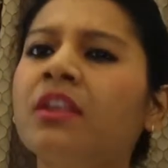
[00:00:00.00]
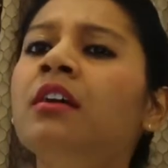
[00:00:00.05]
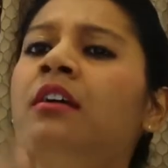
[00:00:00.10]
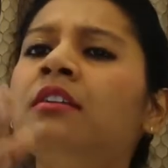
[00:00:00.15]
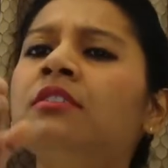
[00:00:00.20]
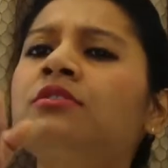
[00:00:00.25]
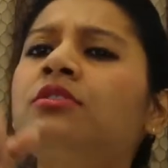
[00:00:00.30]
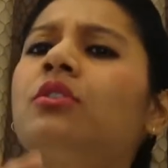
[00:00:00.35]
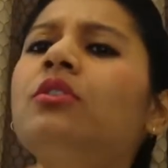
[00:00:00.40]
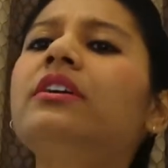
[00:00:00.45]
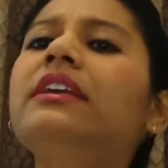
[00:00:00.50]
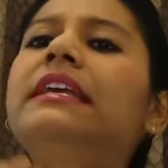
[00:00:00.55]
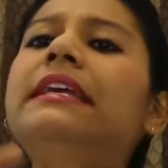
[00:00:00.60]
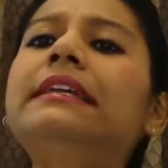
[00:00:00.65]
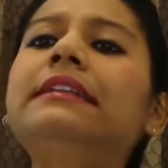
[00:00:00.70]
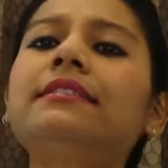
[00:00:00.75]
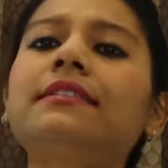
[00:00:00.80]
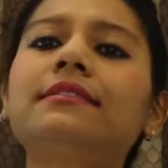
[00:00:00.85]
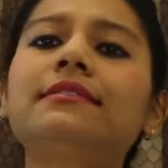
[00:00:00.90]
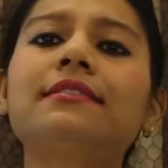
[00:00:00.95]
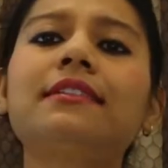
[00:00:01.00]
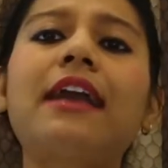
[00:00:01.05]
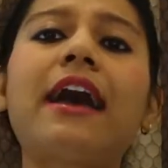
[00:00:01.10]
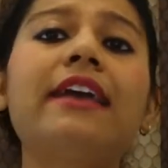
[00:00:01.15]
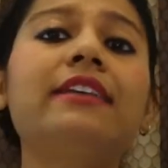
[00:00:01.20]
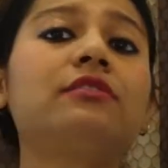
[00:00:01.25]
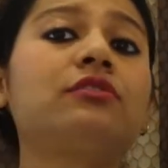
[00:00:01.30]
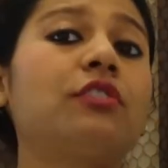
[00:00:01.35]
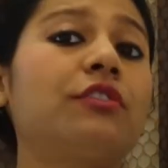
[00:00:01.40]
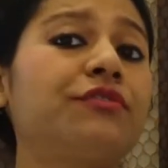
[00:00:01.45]
So eat a
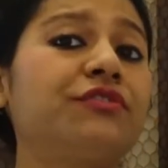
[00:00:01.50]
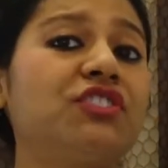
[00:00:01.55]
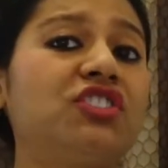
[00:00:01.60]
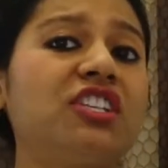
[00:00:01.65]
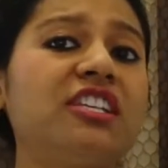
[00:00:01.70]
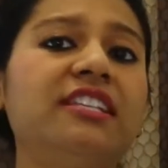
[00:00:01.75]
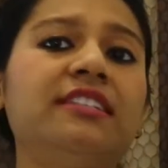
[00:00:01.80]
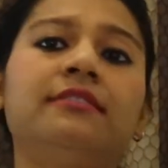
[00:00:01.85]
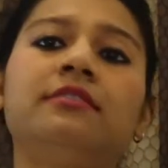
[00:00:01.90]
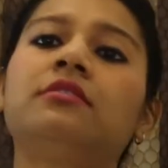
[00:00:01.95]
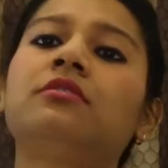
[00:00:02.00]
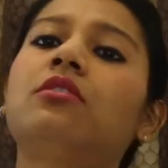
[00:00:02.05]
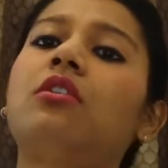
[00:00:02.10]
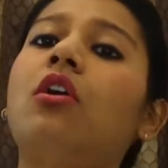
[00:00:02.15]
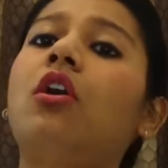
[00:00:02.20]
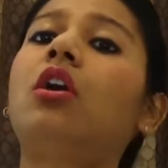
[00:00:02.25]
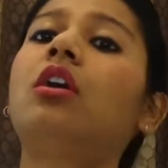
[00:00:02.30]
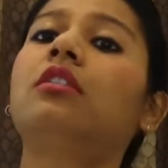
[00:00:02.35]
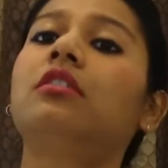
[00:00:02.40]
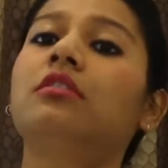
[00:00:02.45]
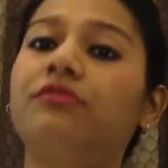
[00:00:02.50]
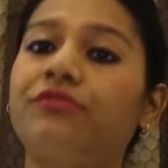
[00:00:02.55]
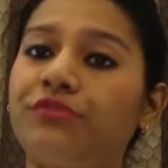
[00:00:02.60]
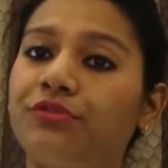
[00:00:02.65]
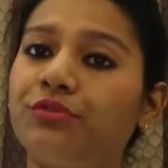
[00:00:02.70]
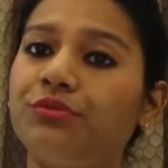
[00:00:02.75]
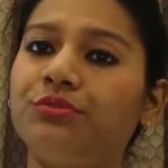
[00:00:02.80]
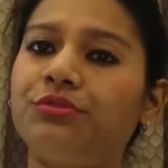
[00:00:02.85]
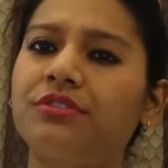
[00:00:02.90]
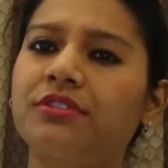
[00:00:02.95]
slice of cheese or a
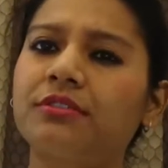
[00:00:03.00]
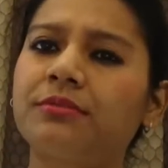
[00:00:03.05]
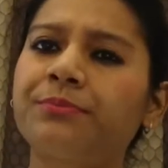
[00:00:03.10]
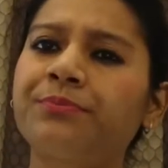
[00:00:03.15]
fruit.